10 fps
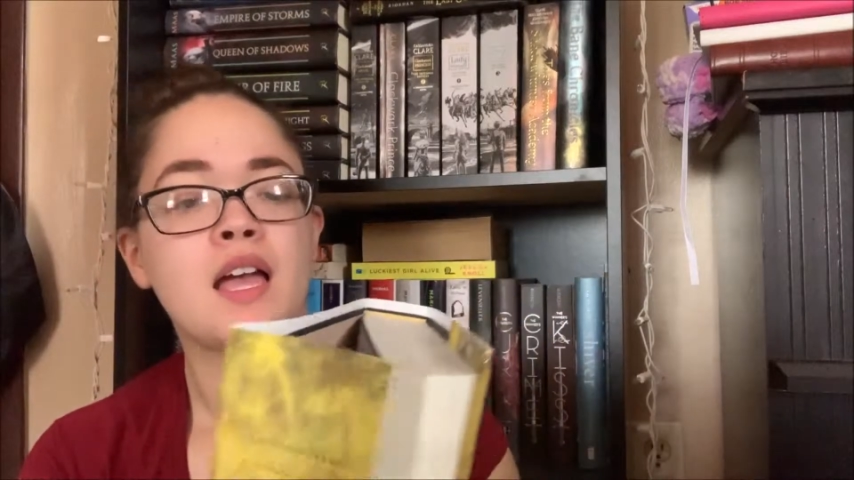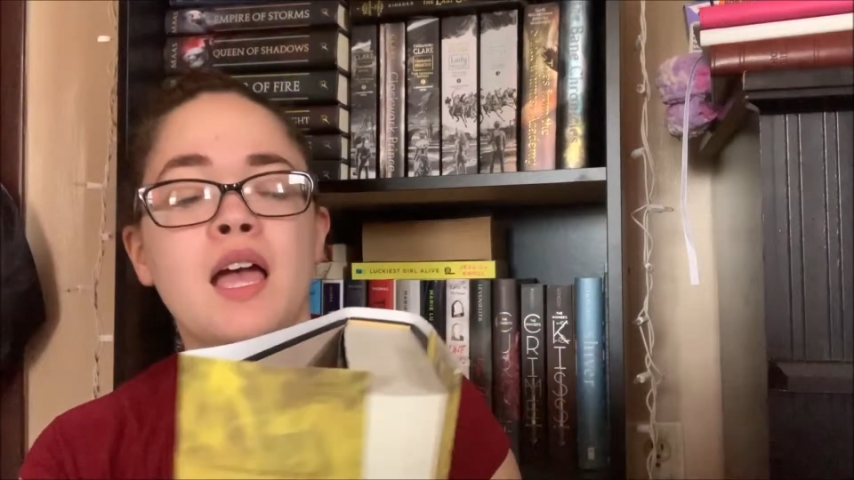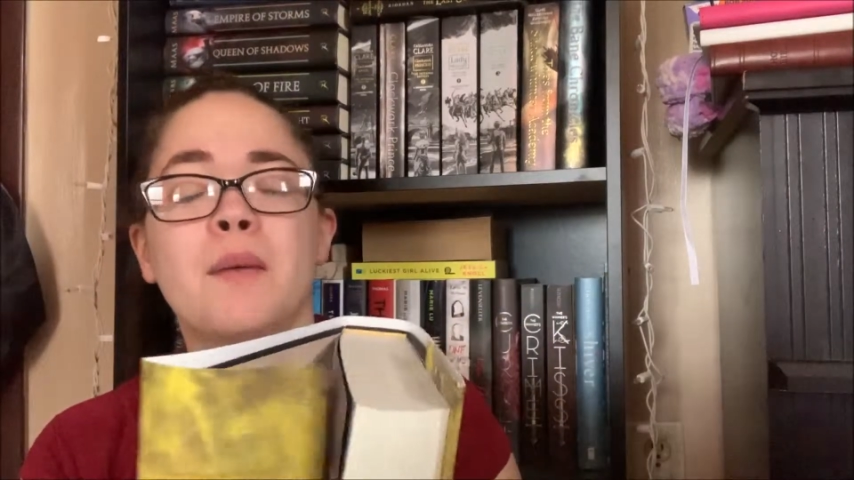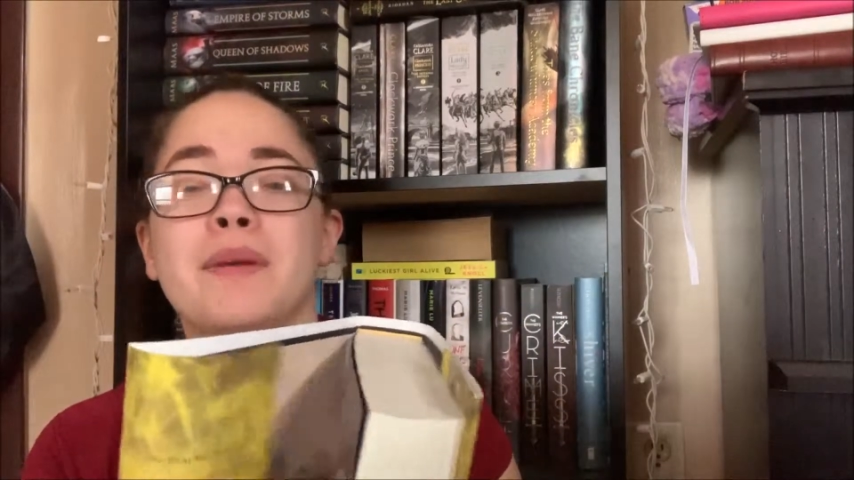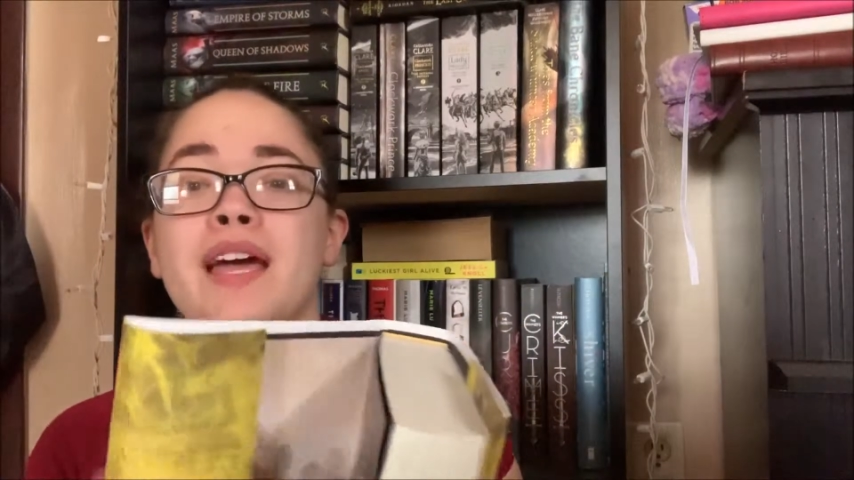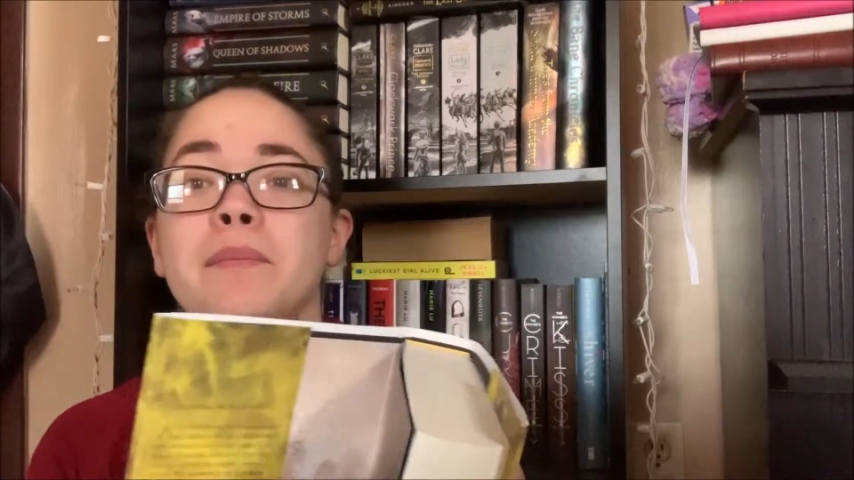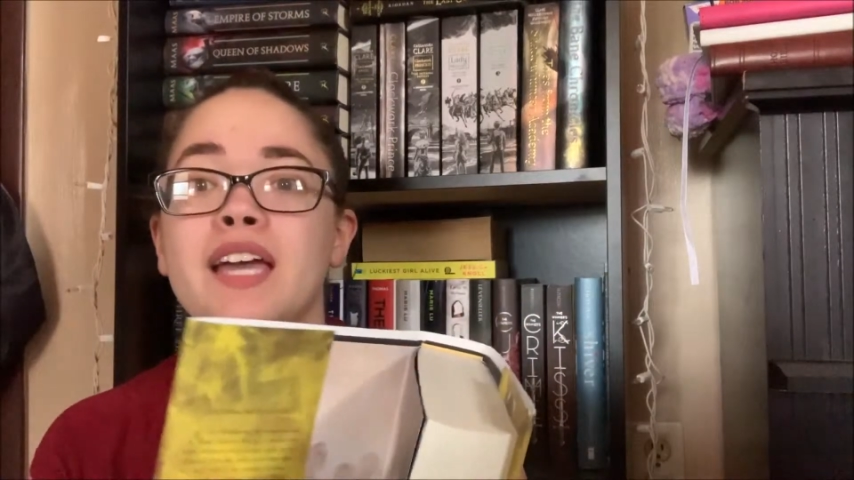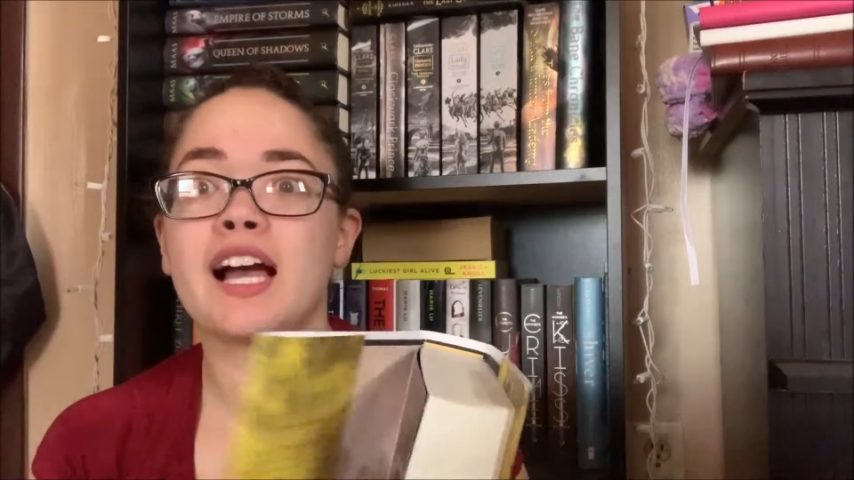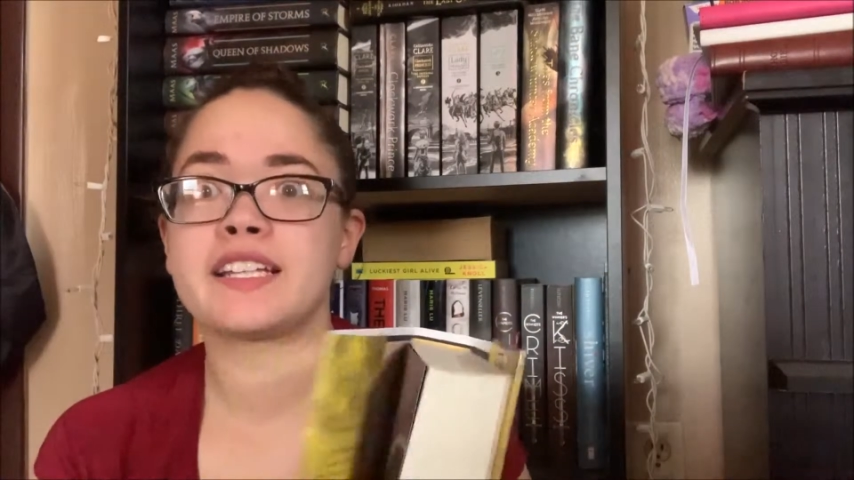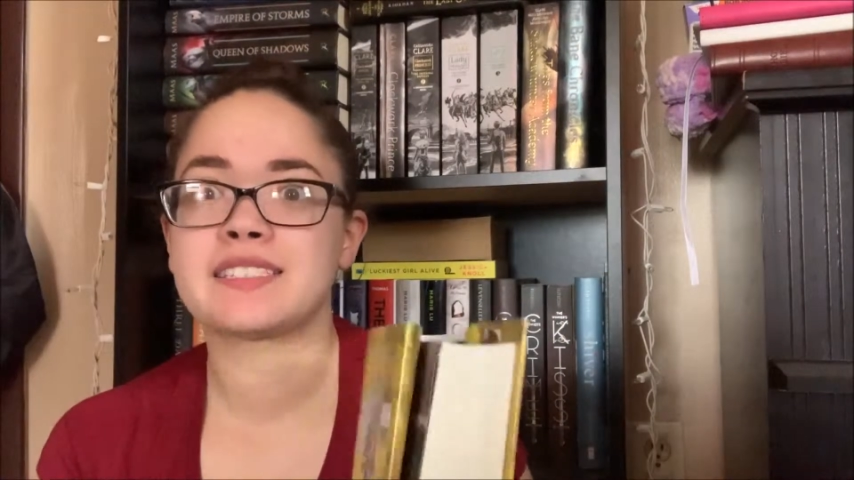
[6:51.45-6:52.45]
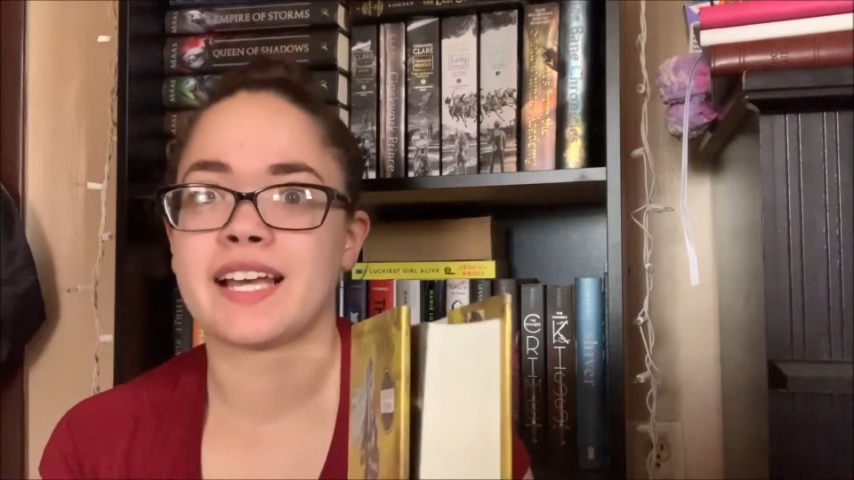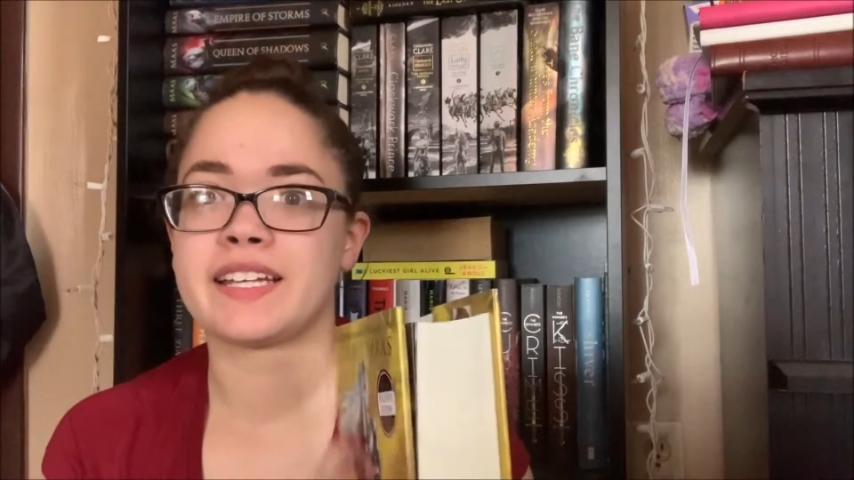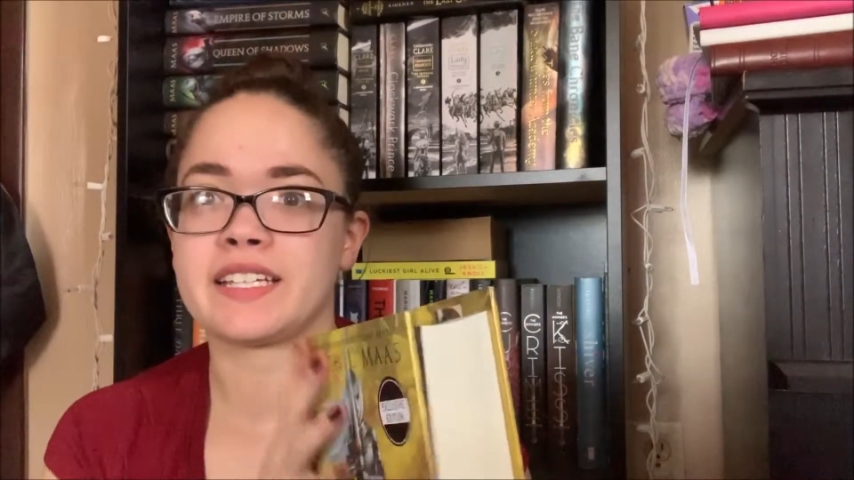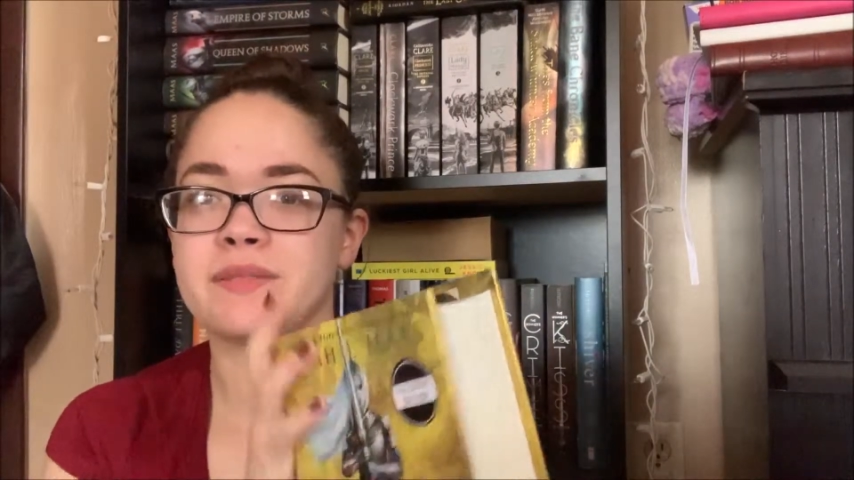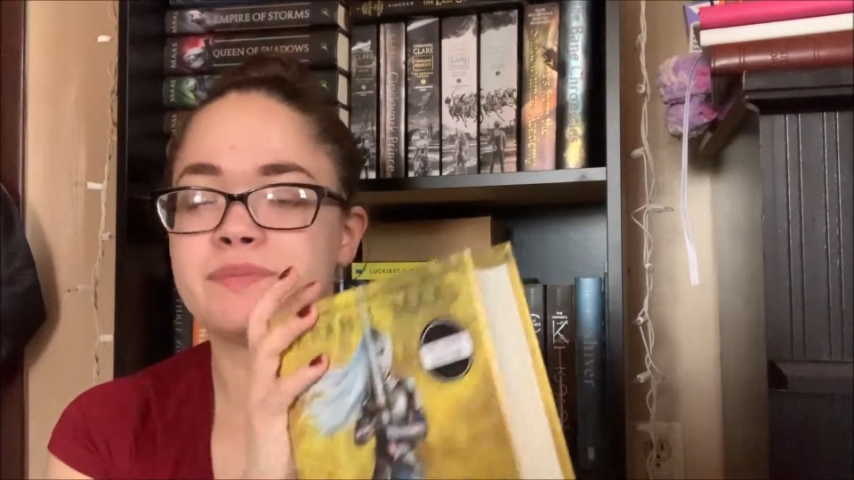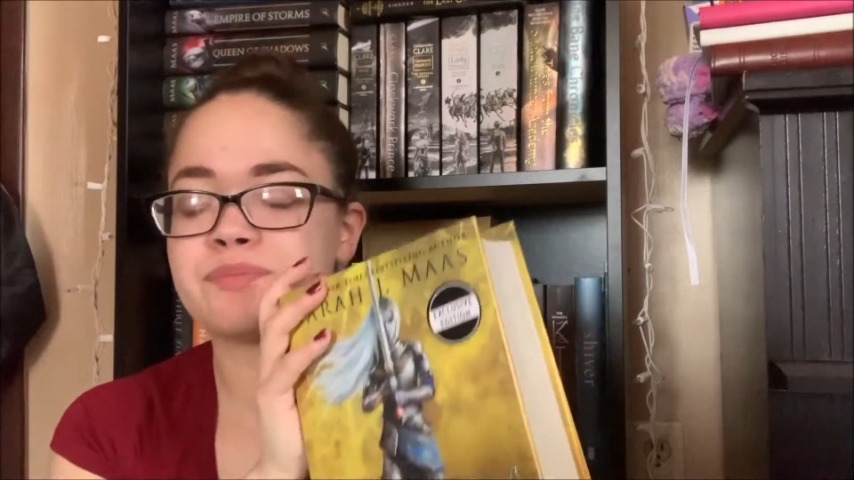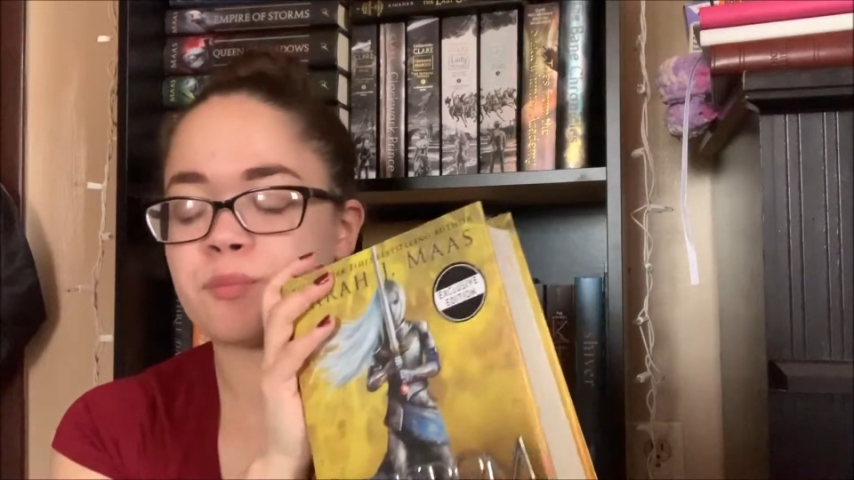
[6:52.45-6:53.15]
But I'm beyond excited